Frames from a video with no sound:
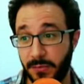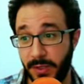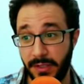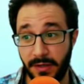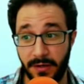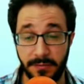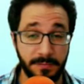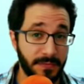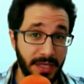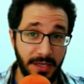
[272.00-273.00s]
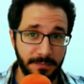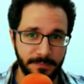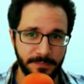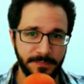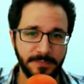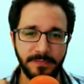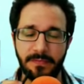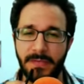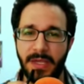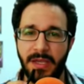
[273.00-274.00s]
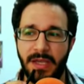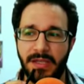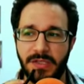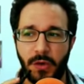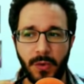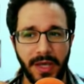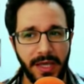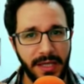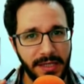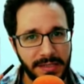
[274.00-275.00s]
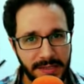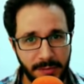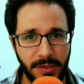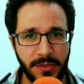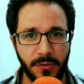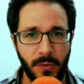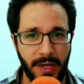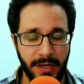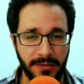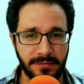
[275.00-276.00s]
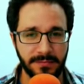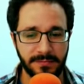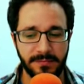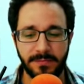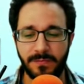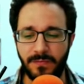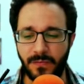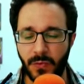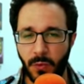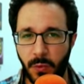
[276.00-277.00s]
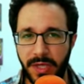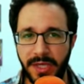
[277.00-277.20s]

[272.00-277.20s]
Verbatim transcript: we are in. So, in a similar way, we